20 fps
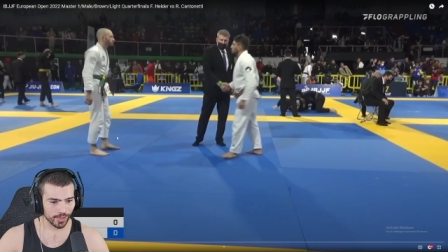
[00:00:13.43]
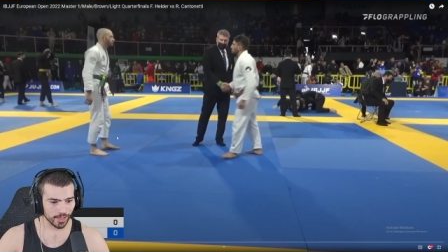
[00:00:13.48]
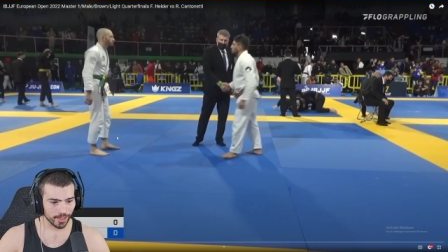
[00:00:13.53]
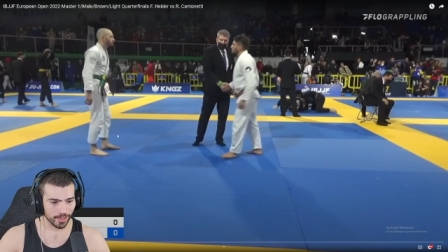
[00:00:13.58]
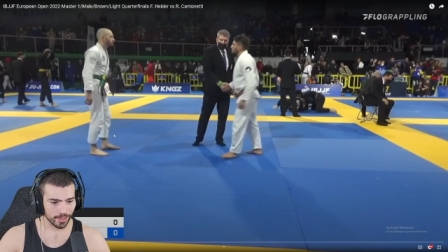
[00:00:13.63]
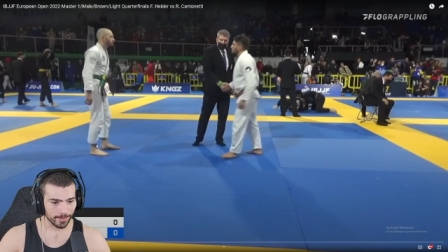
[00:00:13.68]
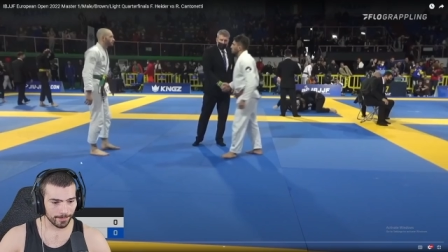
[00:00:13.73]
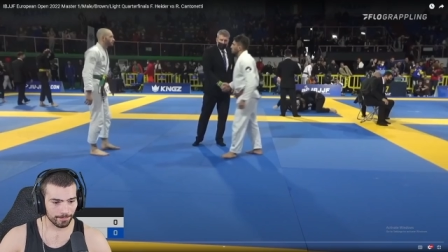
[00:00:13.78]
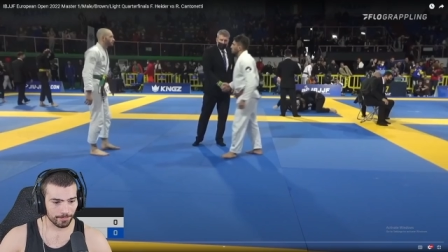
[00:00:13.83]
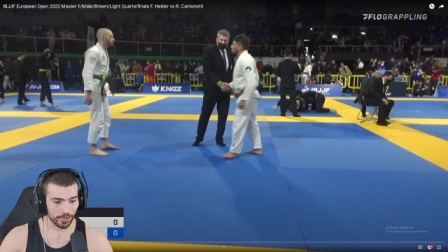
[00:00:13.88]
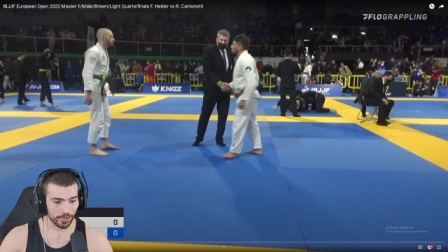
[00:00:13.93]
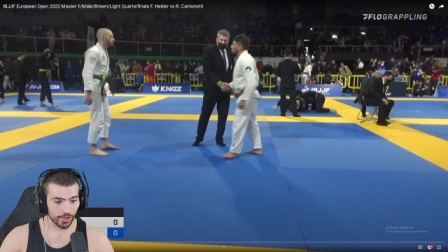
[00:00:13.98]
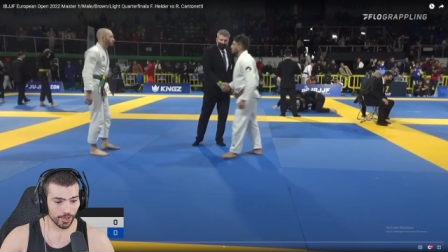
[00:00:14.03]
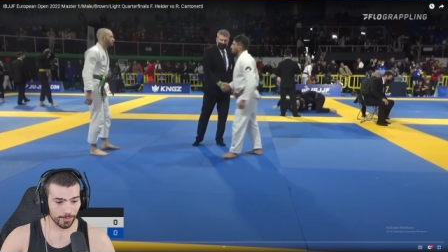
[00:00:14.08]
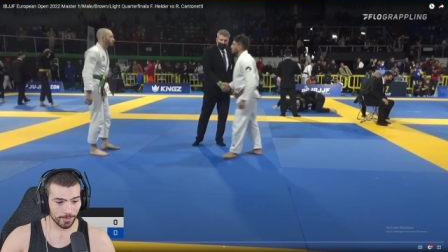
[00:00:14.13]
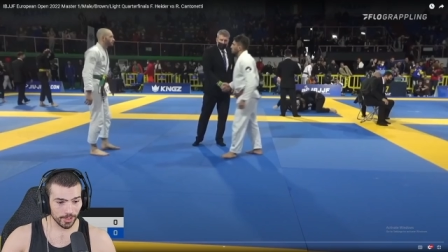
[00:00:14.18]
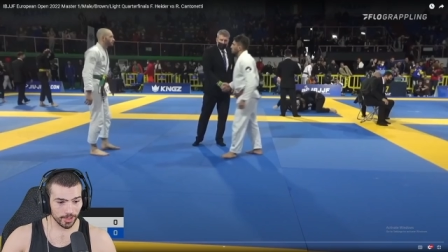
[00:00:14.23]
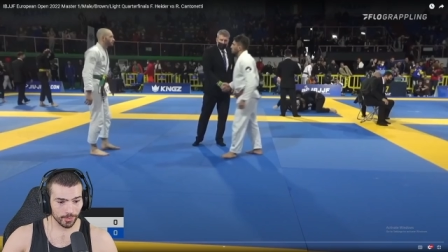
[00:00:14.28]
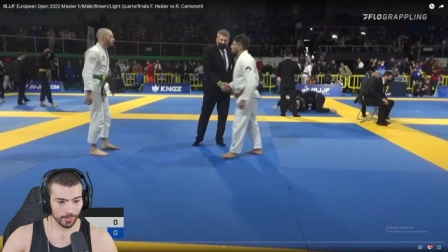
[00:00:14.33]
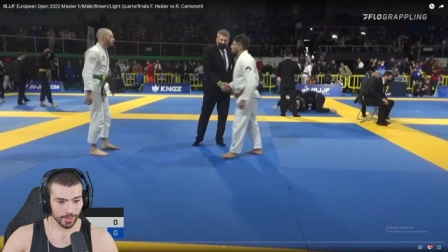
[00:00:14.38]
Um, it took
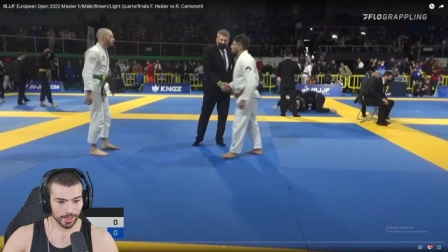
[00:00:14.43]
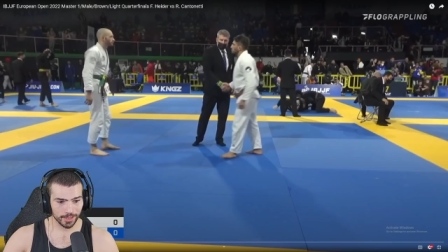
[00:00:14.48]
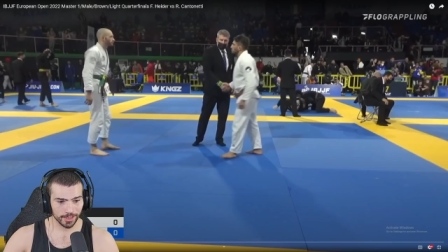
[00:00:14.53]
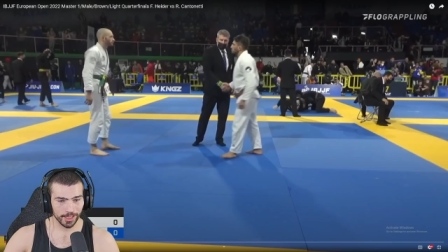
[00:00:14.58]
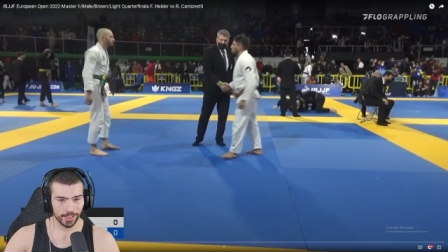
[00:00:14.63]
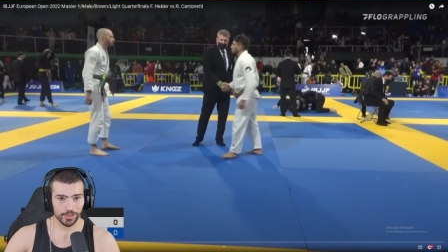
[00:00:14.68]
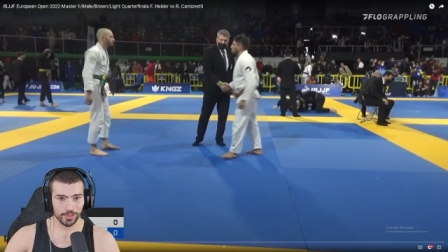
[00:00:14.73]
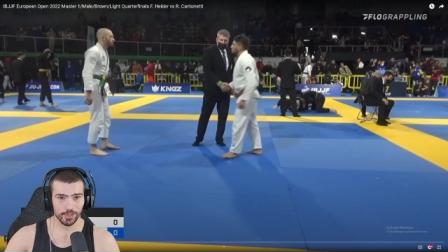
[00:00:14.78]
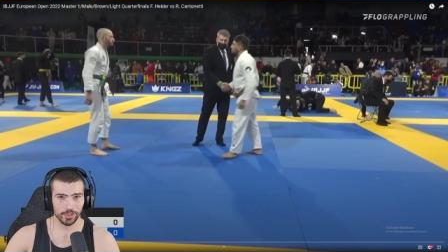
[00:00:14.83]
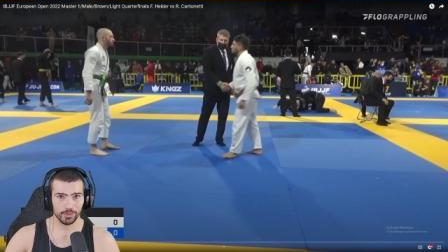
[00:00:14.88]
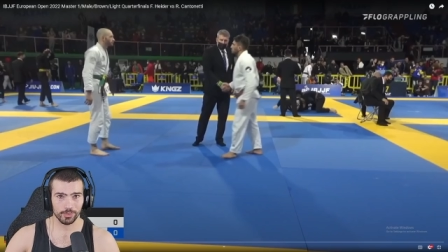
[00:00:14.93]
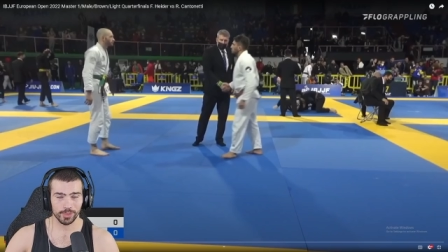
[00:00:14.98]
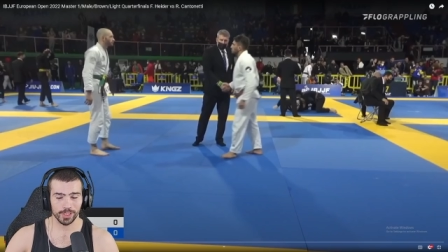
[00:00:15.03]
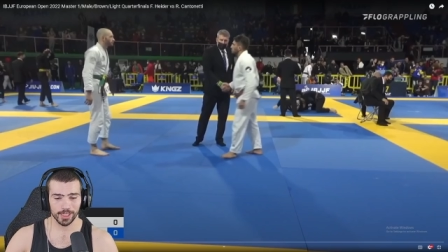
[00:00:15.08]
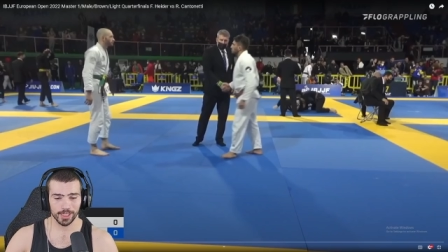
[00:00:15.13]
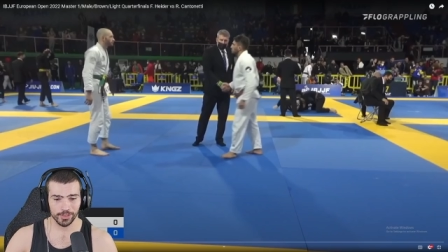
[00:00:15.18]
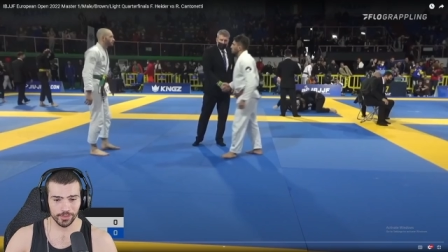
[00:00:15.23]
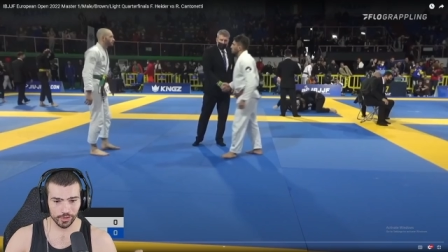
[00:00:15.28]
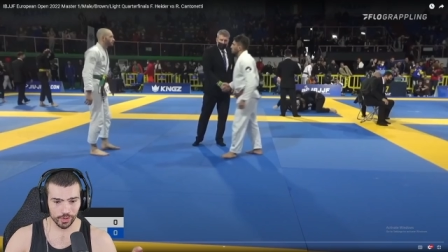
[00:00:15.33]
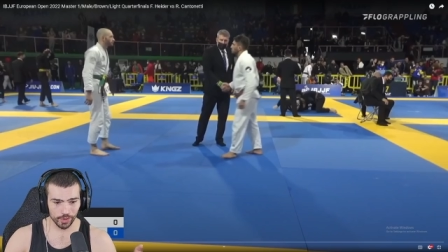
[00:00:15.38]
me a little while to get to, we
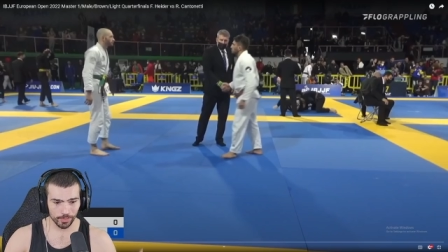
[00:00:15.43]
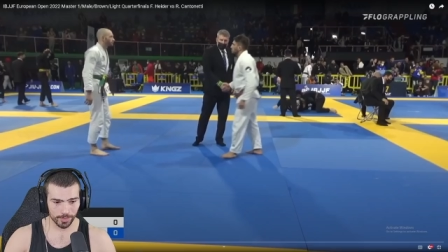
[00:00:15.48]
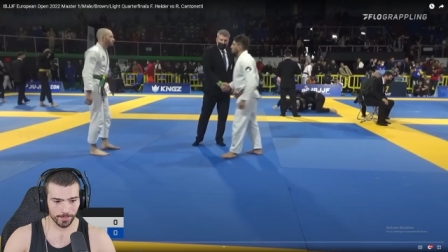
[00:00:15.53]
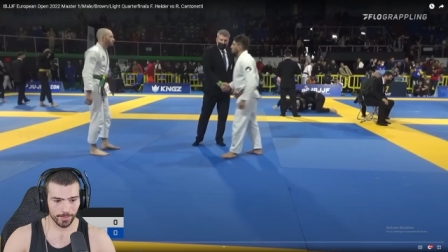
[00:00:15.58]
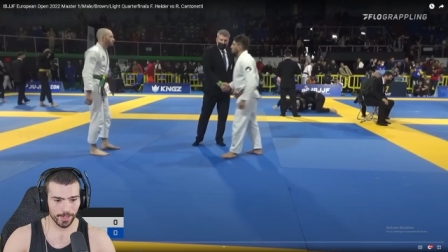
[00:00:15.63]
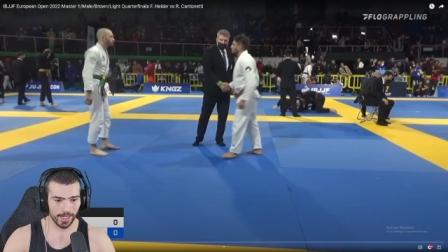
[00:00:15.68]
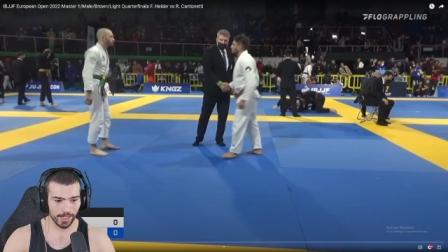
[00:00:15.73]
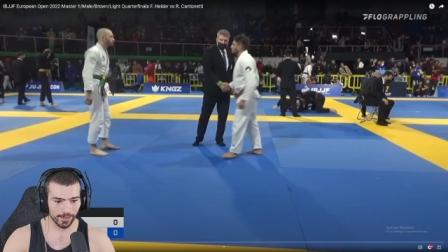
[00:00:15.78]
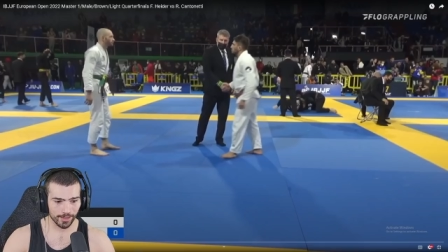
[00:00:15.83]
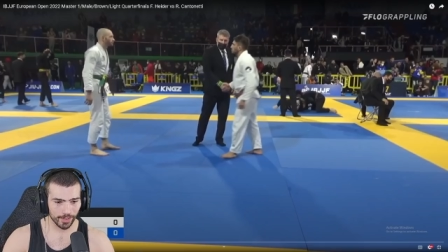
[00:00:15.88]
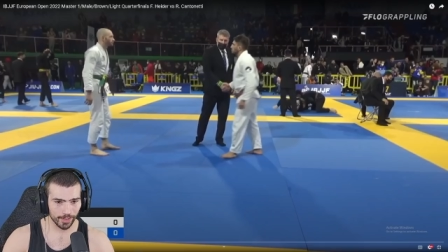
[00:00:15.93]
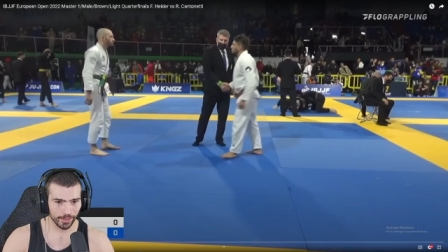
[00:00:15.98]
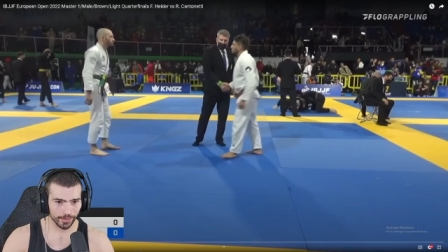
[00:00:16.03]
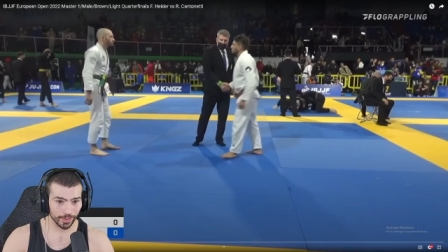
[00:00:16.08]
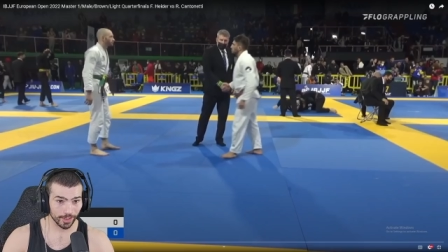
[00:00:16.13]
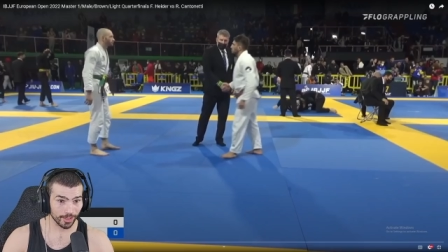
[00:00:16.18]
got super backlogged,